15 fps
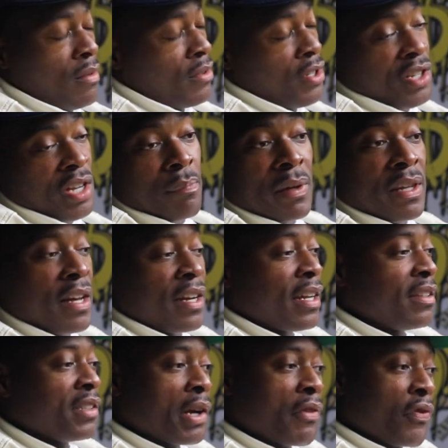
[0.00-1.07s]
Should be
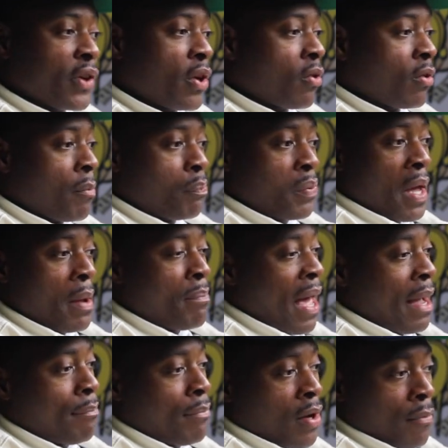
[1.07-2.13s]
looking different on the
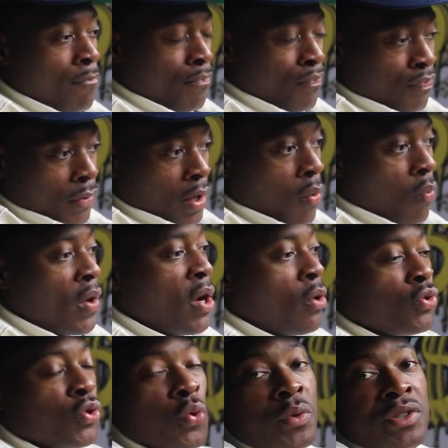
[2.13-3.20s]
playback, but we're
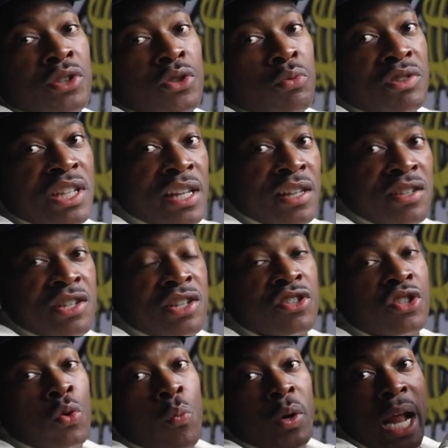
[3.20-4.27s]
gonna do is due
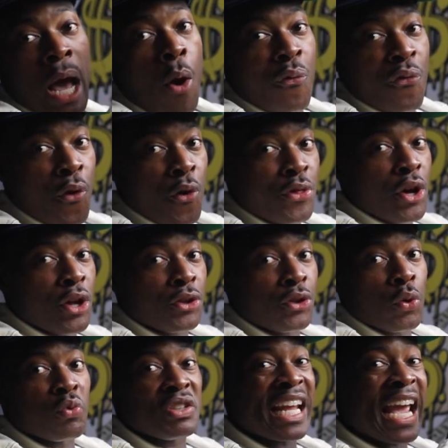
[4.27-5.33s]
diligence. So without further
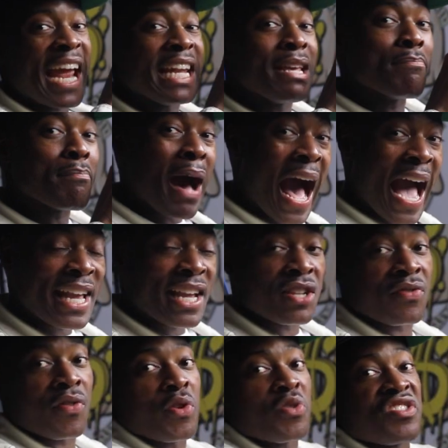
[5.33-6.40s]
ado, Danny
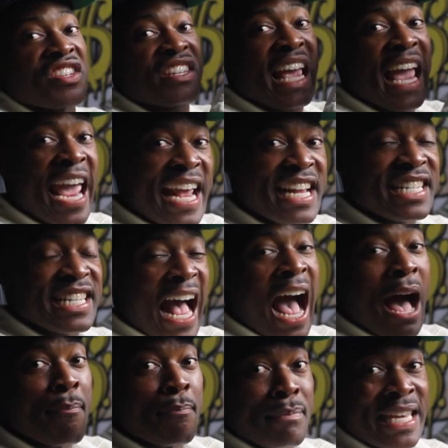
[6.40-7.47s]
Myers versus Ace
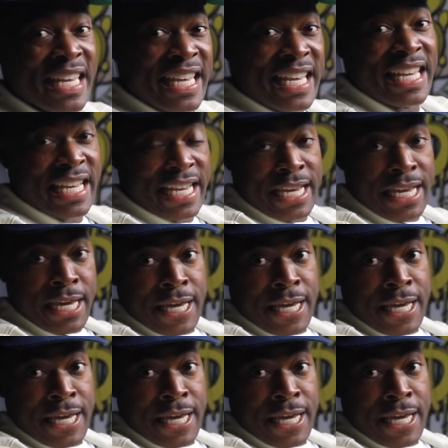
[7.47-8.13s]
Amin